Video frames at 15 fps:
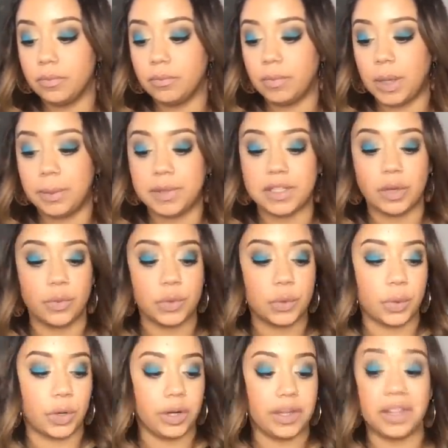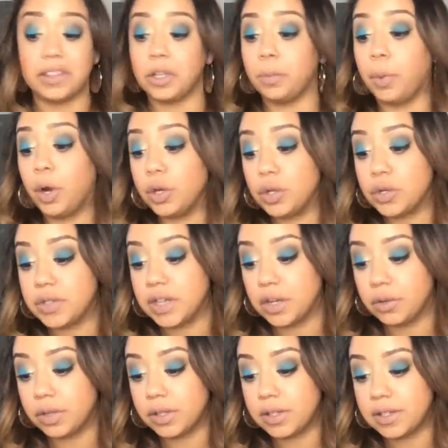maybe someone's worried that their partner's
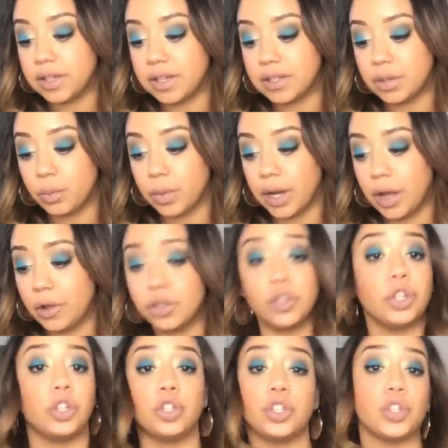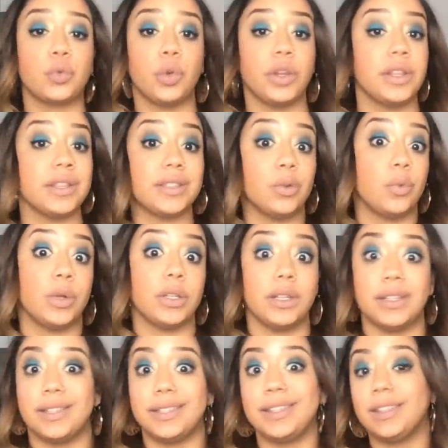secretly seeing someone else, or you're just worried that someone
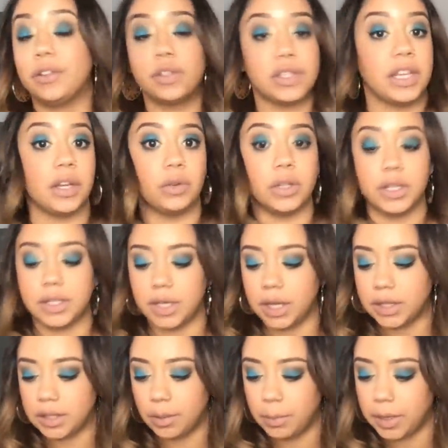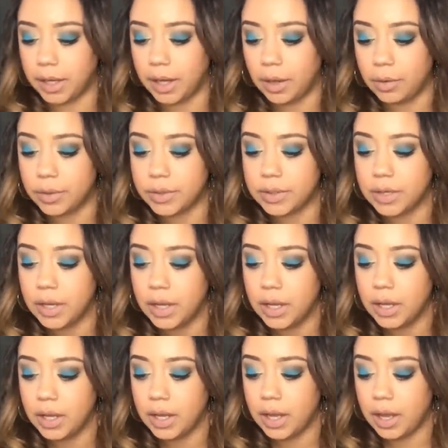is secretly seeing somebody else.
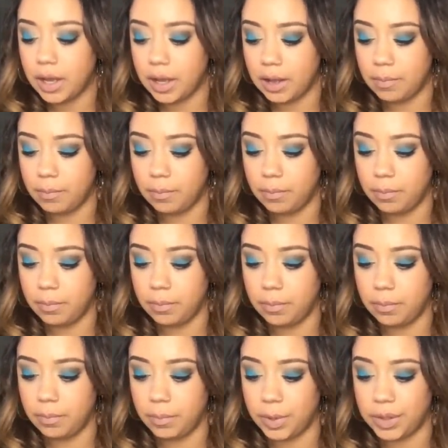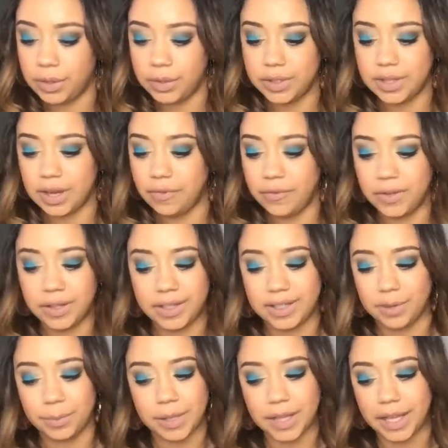Um, but there's definitely
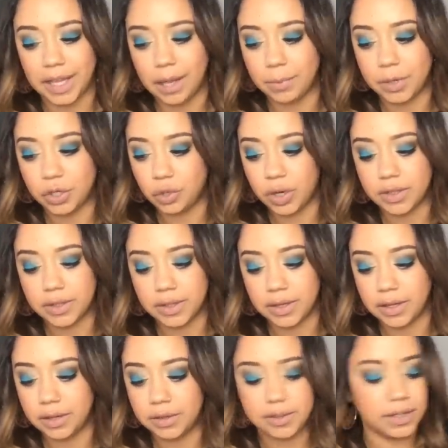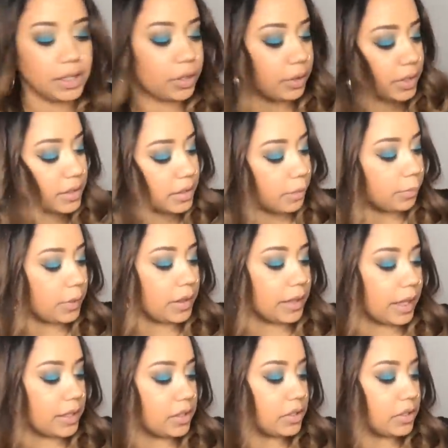something that can't be trusted here. Secret's something that